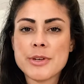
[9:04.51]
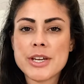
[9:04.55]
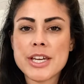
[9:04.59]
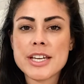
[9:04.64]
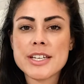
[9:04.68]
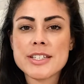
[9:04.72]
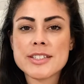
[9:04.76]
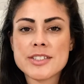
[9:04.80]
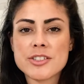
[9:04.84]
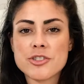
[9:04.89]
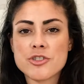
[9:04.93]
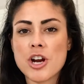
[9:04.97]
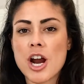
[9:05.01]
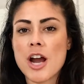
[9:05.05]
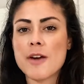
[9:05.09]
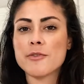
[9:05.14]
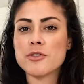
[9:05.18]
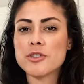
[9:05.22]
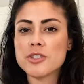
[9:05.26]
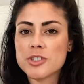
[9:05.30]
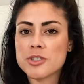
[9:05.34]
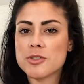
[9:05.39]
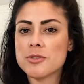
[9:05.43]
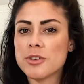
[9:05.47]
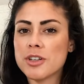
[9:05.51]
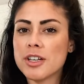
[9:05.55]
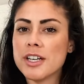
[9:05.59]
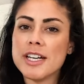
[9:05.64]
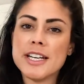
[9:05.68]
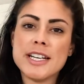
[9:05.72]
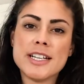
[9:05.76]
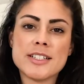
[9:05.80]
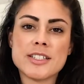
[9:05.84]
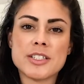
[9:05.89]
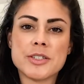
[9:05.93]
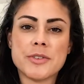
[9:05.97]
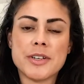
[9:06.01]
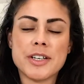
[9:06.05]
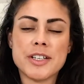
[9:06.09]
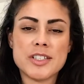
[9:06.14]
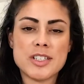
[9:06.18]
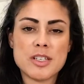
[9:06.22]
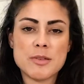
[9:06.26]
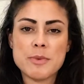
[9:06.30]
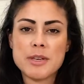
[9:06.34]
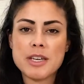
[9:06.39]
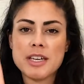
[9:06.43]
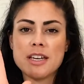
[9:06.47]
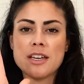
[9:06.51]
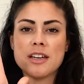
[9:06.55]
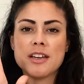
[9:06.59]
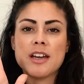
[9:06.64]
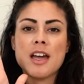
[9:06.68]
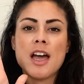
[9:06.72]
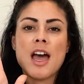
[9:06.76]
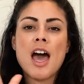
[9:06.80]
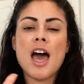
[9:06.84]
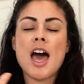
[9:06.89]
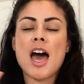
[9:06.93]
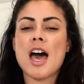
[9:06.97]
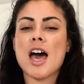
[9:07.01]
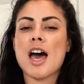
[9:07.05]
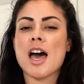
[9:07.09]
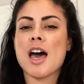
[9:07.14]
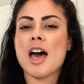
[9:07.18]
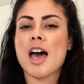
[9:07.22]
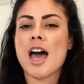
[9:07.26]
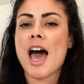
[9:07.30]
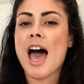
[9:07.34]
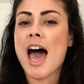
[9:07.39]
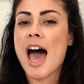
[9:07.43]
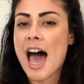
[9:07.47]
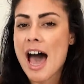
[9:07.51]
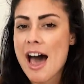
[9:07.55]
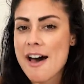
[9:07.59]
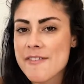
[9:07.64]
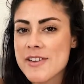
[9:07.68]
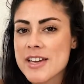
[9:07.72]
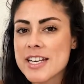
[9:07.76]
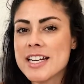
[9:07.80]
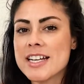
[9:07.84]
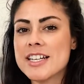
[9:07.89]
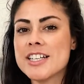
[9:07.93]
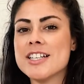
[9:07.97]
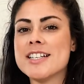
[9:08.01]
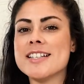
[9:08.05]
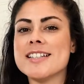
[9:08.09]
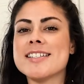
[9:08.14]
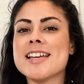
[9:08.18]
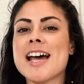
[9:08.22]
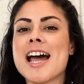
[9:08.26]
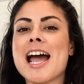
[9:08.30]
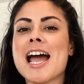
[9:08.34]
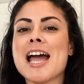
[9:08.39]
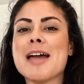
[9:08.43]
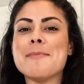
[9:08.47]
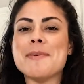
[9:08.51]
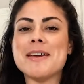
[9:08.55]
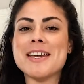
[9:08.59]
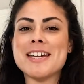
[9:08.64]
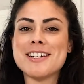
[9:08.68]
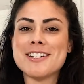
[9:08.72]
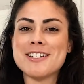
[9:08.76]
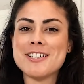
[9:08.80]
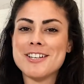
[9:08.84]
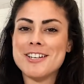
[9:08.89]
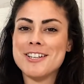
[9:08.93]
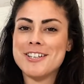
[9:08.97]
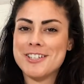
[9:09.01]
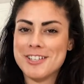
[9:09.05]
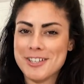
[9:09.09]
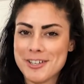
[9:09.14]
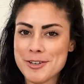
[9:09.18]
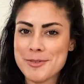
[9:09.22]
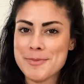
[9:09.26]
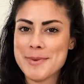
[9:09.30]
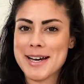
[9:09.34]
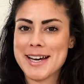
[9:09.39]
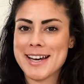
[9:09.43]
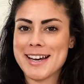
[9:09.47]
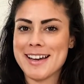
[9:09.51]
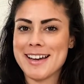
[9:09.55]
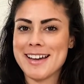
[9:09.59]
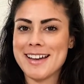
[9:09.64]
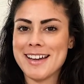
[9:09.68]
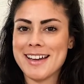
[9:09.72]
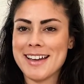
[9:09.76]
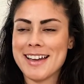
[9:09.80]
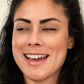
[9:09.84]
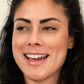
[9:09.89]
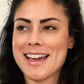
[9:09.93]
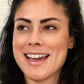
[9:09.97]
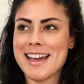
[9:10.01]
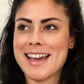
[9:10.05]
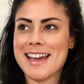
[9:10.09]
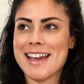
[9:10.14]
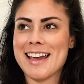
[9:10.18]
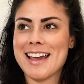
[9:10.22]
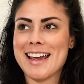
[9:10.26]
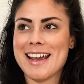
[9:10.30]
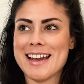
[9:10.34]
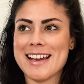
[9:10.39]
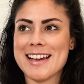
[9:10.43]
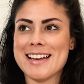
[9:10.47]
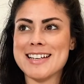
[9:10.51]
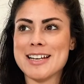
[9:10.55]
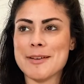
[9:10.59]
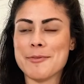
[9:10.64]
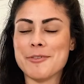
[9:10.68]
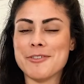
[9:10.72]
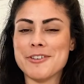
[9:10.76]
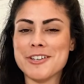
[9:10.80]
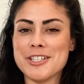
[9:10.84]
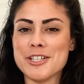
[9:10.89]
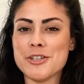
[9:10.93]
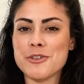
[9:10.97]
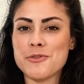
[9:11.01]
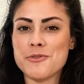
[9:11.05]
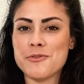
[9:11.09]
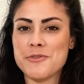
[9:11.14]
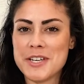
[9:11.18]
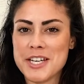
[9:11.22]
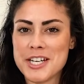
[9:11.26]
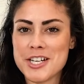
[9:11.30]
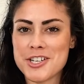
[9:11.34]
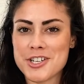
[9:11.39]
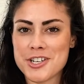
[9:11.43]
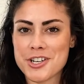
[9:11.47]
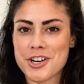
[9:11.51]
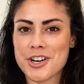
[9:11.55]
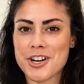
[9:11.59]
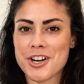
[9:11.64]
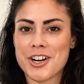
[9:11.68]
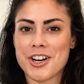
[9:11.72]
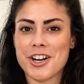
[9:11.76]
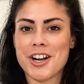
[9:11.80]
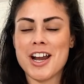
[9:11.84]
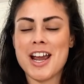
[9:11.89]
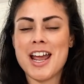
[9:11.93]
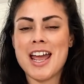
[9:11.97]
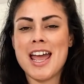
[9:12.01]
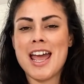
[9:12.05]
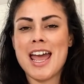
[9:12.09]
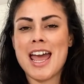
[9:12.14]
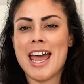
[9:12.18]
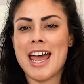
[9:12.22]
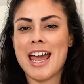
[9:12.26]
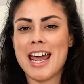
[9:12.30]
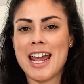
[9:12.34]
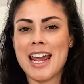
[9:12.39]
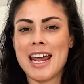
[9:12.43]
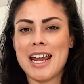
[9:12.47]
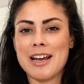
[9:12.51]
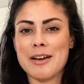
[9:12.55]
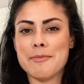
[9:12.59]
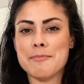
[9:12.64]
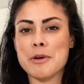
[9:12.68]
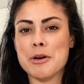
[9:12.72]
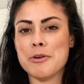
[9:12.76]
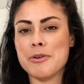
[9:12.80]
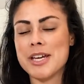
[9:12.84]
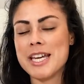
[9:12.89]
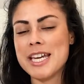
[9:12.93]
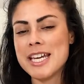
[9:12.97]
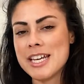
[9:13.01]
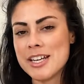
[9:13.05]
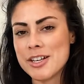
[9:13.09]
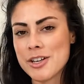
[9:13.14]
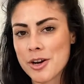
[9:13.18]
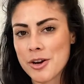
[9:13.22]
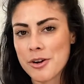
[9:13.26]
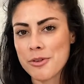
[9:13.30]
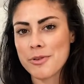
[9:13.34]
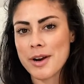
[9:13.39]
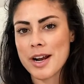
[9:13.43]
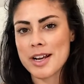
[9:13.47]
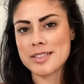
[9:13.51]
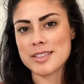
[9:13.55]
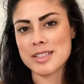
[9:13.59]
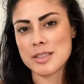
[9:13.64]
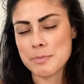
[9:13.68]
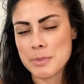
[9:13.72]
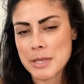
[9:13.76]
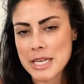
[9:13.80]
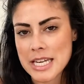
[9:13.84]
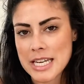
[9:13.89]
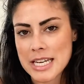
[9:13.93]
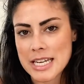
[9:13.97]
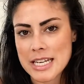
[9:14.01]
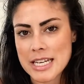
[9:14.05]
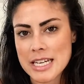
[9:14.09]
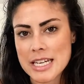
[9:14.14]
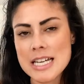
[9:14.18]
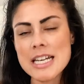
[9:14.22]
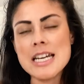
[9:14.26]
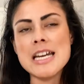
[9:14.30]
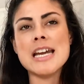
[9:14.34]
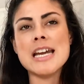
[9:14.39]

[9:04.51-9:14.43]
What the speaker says: week's travel story is going to be having a good time in Cuba, and I'm going to feature a mojito recipe.